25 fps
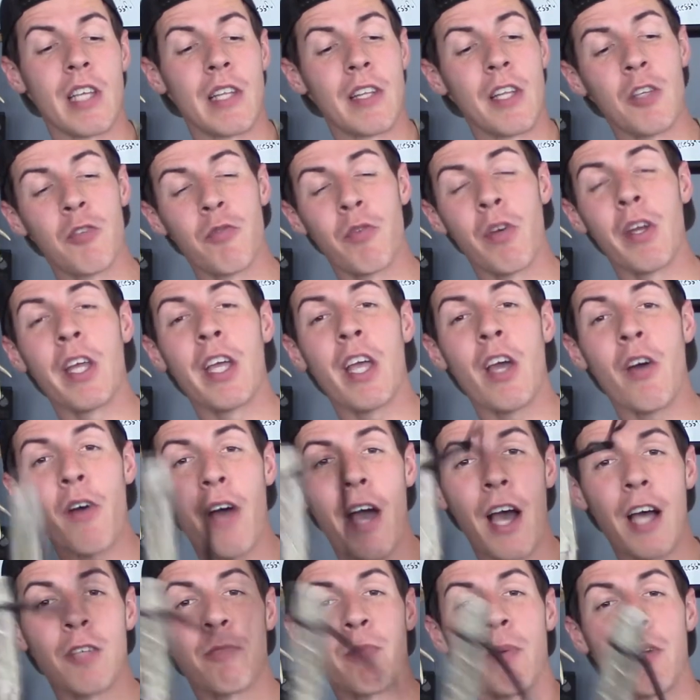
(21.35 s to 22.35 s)
And this video
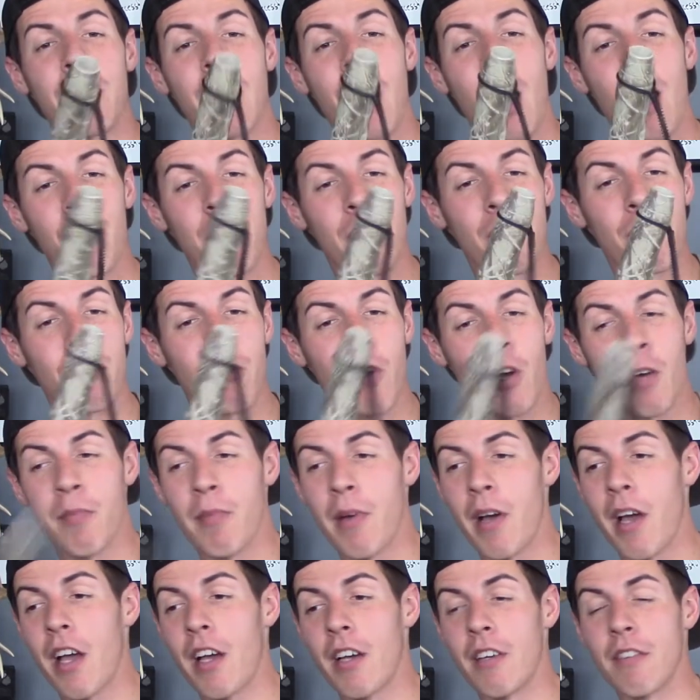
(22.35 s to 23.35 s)
has been coming for
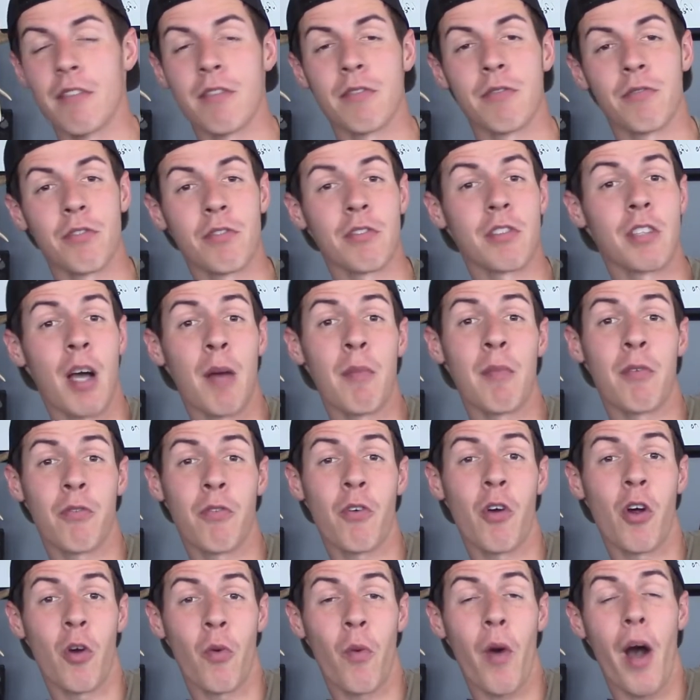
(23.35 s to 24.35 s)

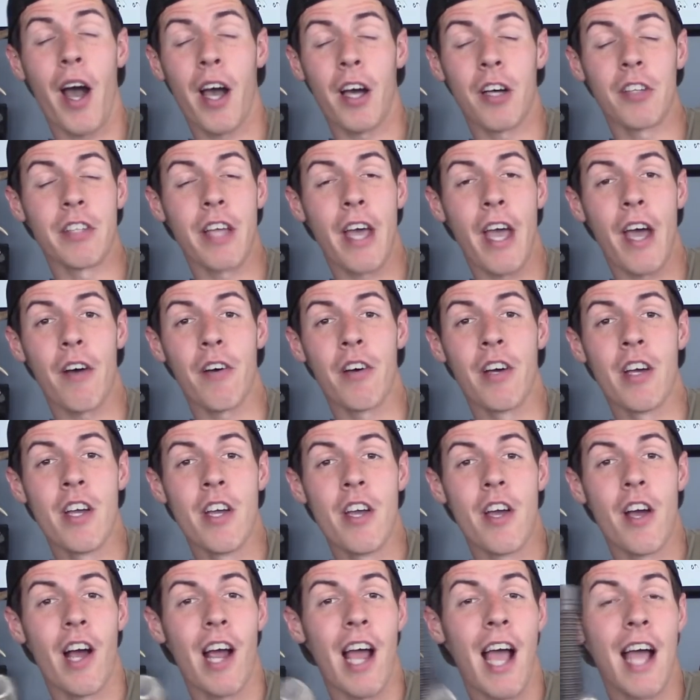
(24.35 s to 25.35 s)
a while now. All
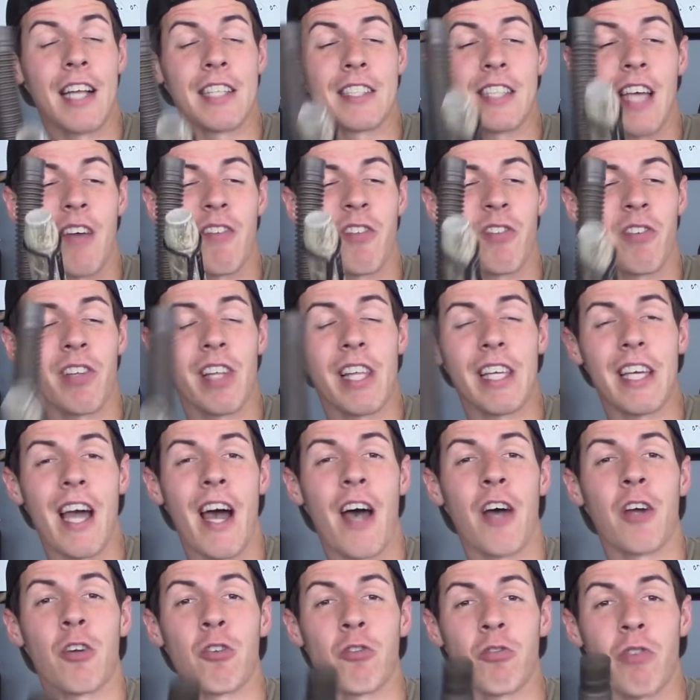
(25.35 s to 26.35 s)
right, I just haven't really
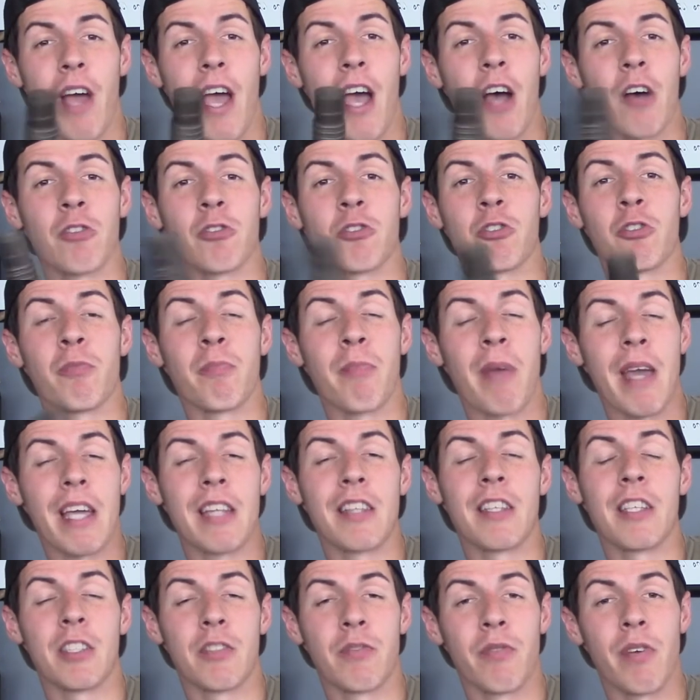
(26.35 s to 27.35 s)
gotten around to
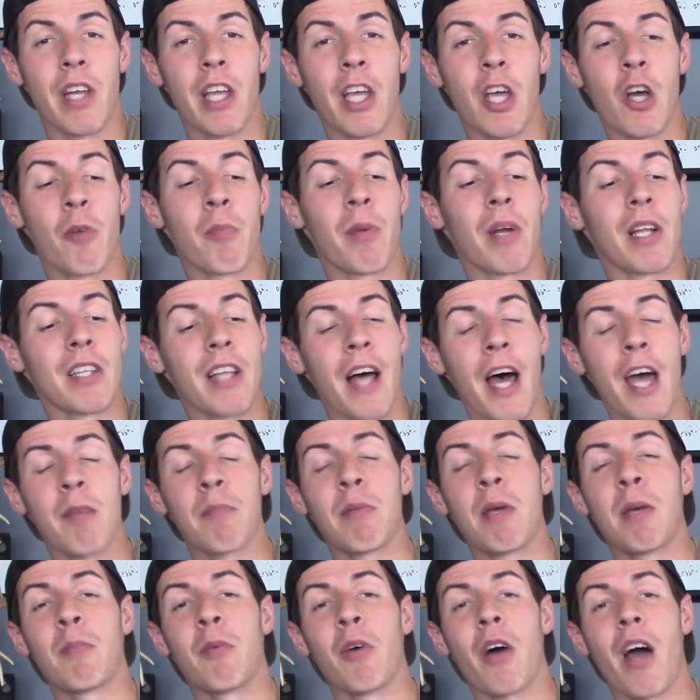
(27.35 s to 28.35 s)
make this video, but a lot of
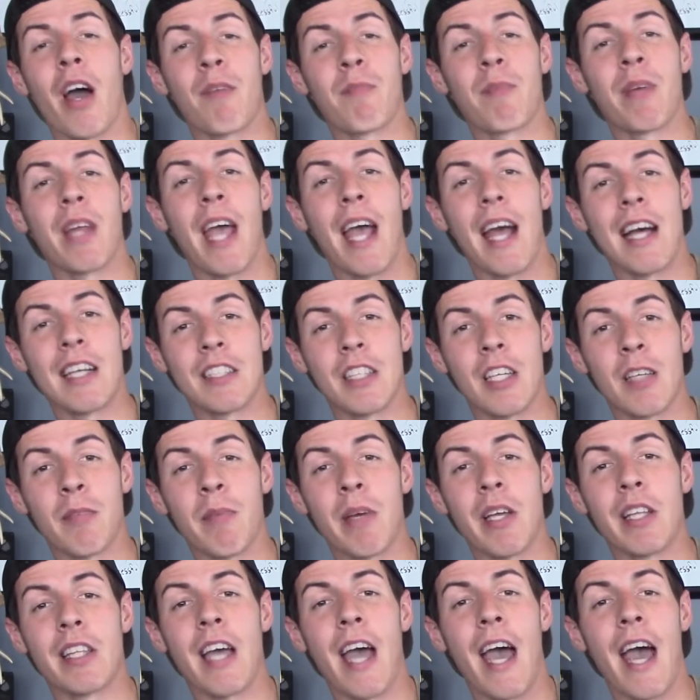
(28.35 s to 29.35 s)
people have been asking
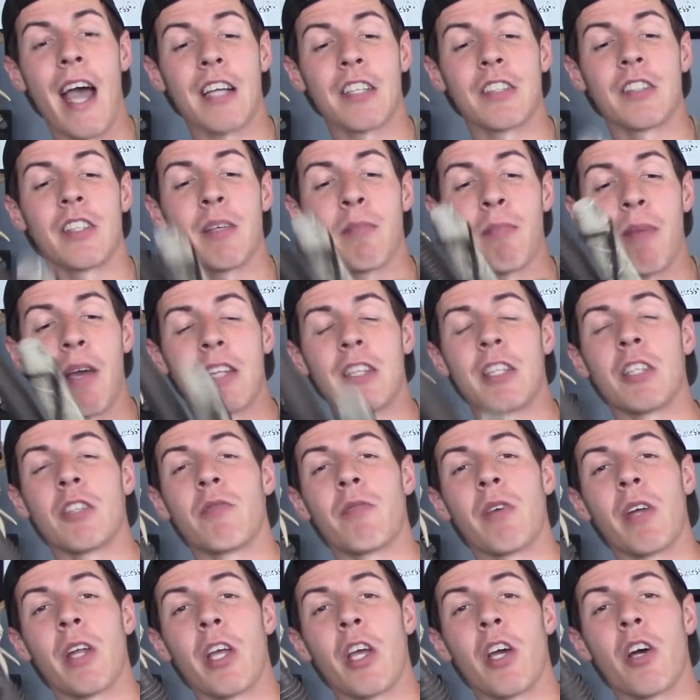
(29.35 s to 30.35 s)
me to actually make this
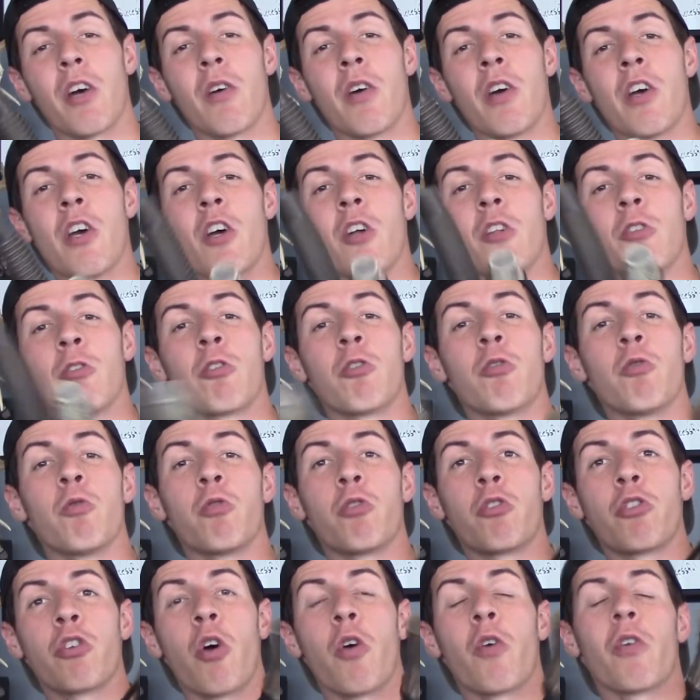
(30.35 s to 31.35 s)
video to
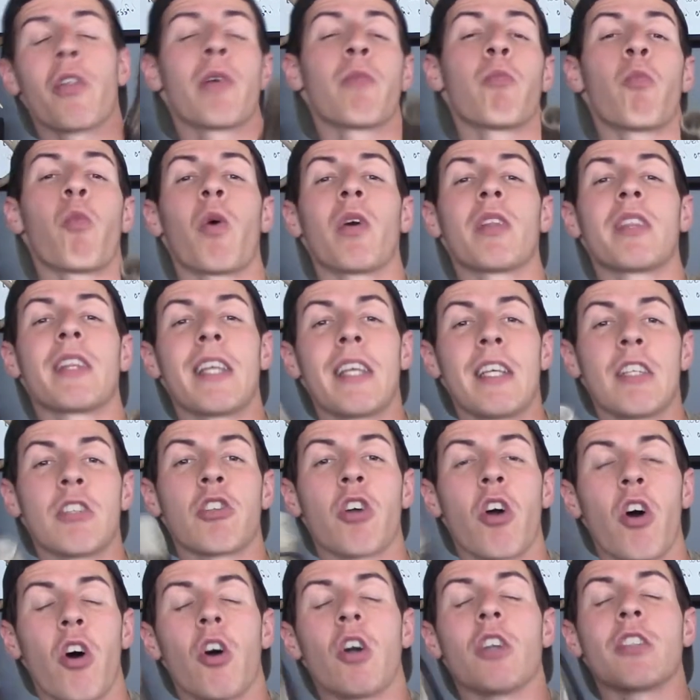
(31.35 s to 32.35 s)
show them what these
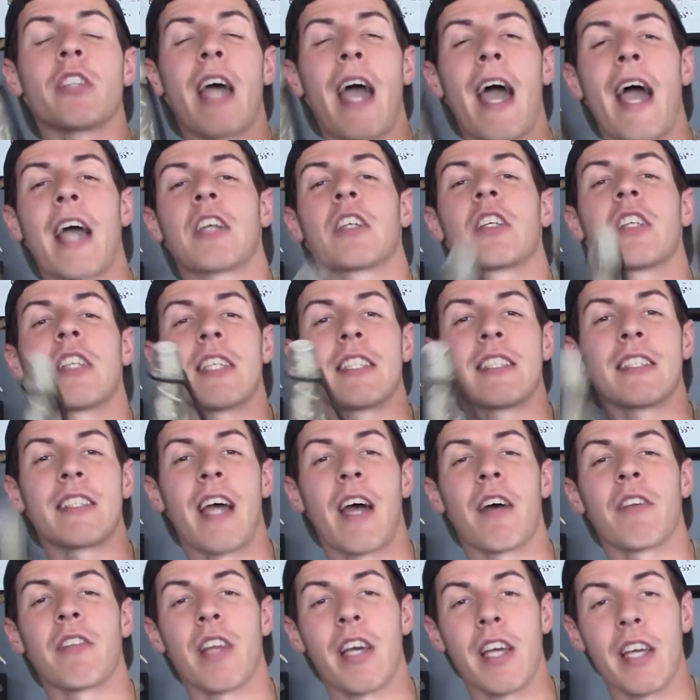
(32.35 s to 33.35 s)
calls actually
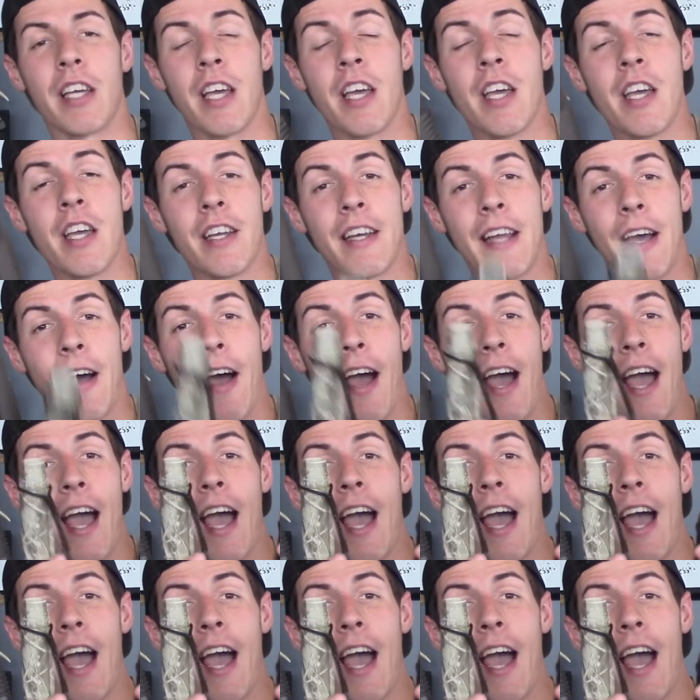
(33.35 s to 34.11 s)
sound like. Now,